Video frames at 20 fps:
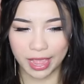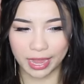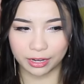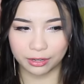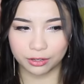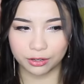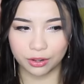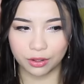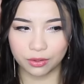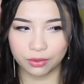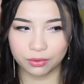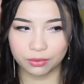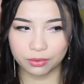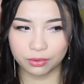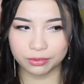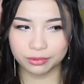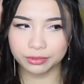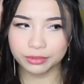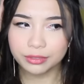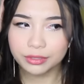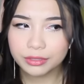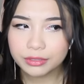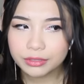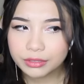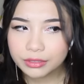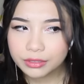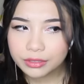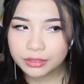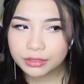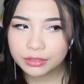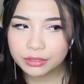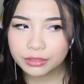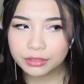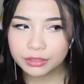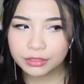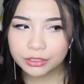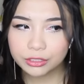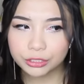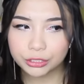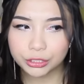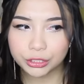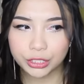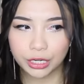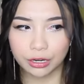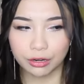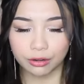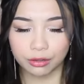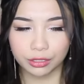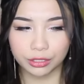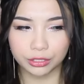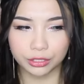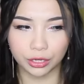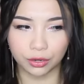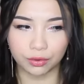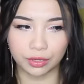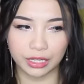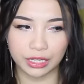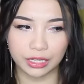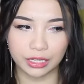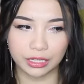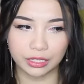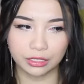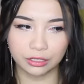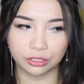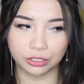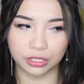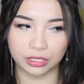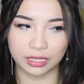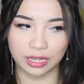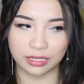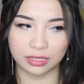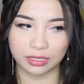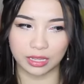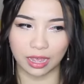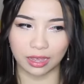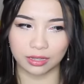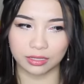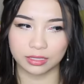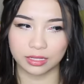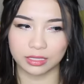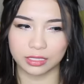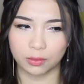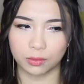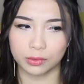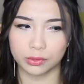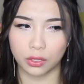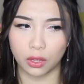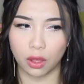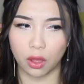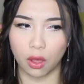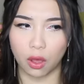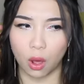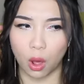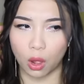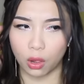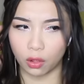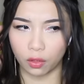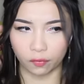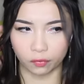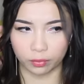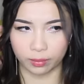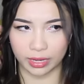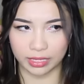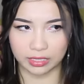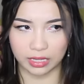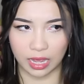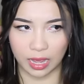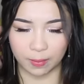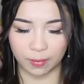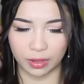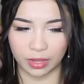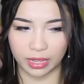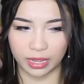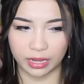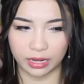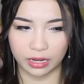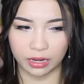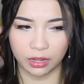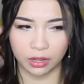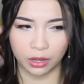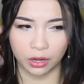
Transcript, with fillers: I know Cheryl and Toni just had sex because it was all over my timeline